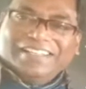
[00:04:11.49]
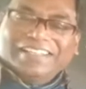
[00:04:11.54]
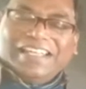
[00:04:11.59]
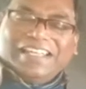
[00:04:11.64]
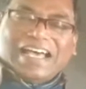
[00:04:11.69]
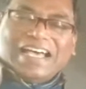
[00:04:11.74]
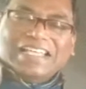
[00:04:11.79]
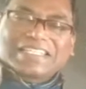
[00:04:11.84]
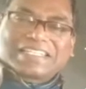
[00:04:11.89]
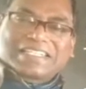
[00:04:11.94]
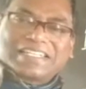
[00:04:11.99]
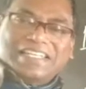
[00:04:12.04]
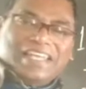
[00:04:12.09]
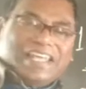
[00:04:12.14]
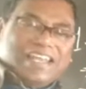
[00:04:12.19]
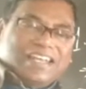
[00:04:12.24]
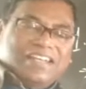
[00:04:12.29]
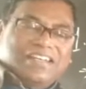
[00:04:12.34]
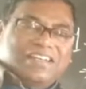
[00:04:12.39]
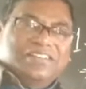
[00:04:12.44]
Last
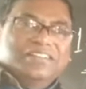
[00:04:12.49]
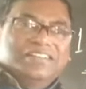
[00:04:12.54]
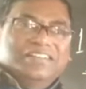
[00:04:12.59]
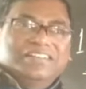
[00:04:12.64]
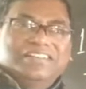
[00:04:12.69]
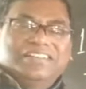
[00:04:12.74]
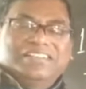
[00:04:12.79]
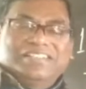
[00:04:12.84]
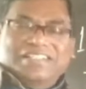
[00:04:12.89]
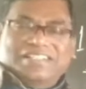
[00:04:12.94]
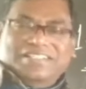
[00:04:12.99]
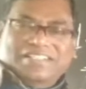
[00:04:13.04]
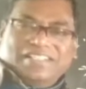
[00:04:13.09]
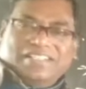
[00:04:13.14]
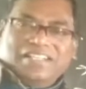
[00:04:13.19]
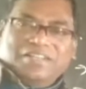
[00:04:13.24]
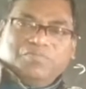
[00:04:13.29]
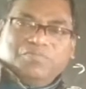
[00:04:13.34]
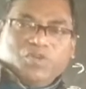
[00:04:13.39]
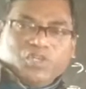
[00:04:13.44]
end, the
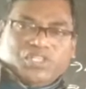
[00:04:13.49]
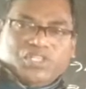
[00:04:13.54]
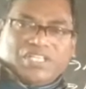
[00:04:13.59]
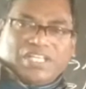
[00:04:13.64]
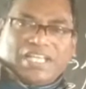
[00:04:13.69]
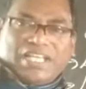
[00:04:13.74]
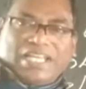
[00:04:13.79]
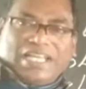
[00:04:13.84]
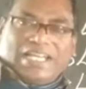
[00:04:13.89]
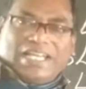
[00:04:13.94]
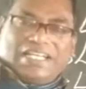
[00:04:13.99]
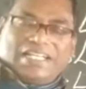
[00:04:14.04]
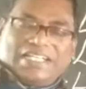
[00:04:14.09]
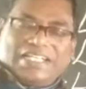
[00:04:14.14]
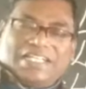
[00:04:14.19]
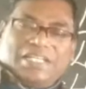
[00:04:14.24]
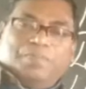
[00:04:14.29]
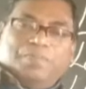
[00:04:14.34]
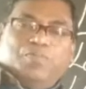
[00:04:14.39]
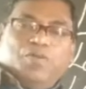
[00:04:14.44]
southernmost
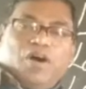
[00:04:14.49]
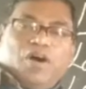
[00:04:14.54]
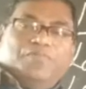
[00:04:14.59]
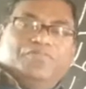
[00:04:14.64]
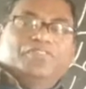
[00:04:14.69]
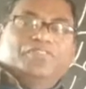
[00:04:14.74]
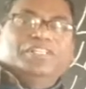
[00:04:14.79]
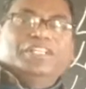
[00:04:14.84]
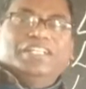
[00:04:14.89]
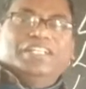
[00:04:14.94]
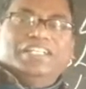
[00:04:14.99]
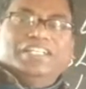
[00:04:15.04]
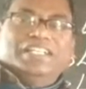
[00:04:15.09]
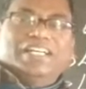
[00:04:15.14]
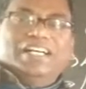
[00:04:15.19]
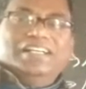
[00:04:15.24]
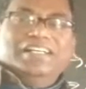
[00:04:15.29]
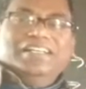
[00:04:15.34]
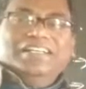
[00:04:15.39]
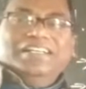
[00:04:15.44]
end tip of
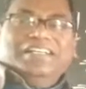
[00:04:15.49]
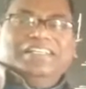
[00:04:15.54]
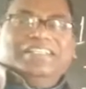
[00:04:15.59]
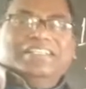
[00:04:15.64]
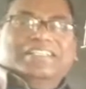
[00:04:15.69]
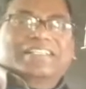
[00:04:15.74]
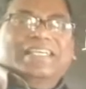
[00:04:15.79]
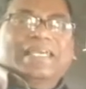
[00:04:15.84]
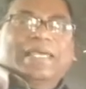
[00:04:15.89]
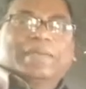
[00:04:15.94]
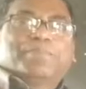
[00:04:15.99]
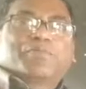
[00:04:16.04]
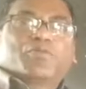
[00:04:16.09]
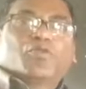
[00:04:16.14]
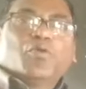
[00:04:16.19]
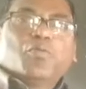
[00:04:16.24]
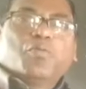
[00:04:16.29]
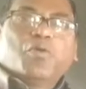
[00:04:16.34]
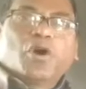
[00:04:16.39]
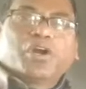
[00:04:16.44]
India is
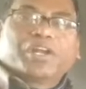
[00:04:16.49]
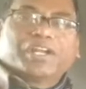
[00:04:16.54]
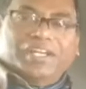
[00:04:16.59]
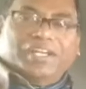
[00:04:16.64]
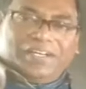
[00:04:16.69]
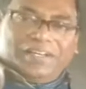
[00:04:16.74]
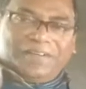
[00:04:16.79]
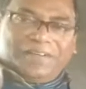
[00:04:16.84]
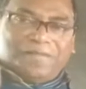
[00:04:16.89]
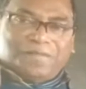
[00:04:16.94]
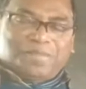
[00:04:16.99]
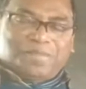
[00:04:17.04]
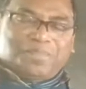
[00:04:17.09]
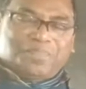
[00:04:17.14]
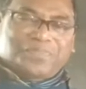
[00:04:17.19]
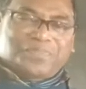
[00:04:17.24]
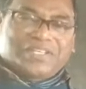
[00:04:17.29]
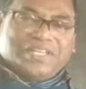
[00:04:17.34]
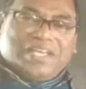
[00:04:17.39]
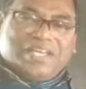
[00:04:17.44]
Cape Comorin.
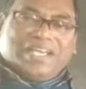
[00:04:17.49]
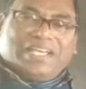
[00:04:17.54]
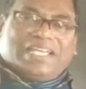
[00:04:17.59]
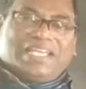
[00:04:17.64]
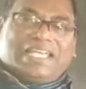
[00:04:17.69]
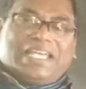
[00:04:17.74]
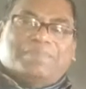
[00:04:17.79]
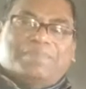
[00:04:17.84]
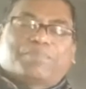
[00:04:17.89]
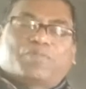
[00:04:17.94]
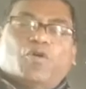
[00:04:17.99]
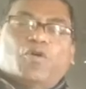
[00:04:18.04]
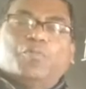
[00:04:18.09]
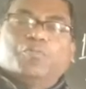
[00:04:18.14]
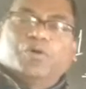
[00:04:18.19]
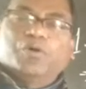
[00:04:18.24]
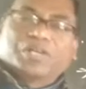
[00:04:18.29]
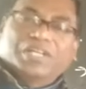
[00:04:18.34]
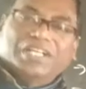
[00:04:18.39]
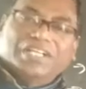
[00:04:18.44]
Cape
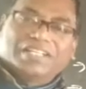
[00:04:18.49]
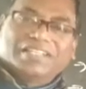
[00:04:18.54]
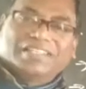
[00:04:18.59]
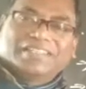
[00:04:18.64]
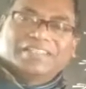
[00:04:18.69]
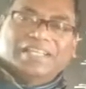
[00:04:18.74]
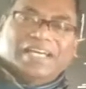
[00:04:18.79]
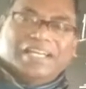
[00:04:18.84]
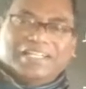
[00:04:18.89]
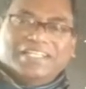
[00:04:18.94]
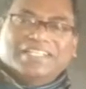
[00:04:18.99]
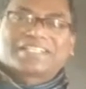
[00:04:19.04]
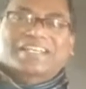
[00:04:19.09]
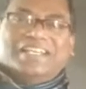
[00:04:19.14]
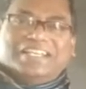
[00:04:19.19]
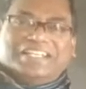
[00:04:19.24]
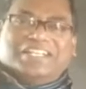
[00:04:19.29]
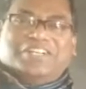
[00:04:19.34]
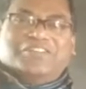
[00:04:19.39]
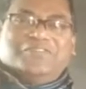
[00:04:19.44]
Comorin, that
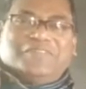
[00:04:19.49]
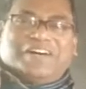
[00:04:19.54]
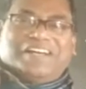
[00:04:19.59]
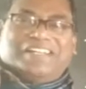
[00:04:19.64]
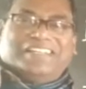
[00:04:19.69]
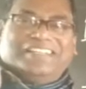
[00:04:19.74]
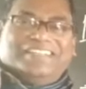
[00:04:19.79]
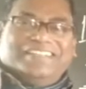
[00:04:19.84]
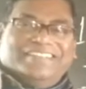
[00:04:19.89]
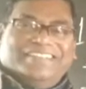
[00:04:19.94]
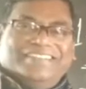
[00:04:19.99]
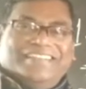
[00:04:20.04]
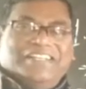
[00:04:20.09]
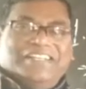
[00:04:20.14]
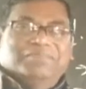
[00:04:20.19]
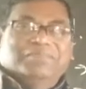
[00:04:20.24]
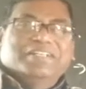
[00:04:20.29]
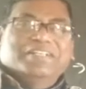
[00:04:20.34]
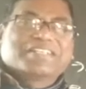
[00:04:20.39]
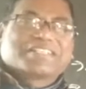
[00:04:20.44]
is Kanyakumari.
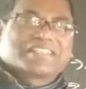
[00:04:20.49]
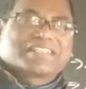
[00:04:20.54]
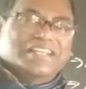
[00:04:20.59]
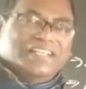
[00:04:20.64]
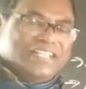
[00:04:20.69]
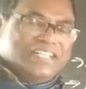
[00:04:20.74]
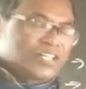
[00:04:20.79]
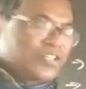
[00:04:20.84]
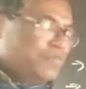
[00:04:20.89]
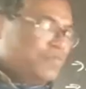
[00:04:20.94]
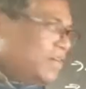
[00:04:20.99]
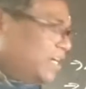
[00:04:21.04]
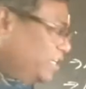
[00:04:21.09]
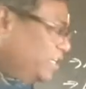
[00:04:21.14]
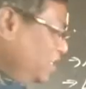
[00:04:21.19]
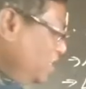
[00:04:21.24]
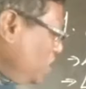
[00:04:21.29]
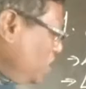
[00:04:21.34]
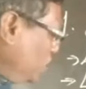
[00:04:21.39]
That means Kanyakumari.